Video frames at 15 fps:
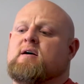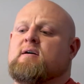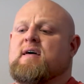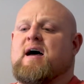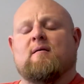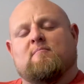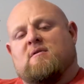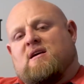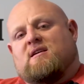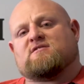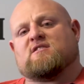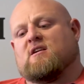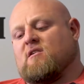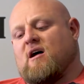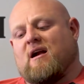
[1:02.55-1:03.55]
That means
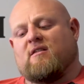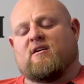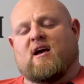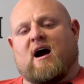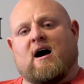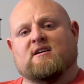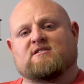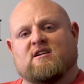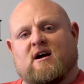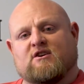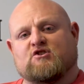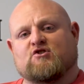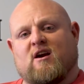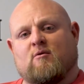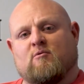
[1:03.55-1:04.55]
that a lot of the guys that I
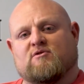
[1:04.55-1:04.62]
train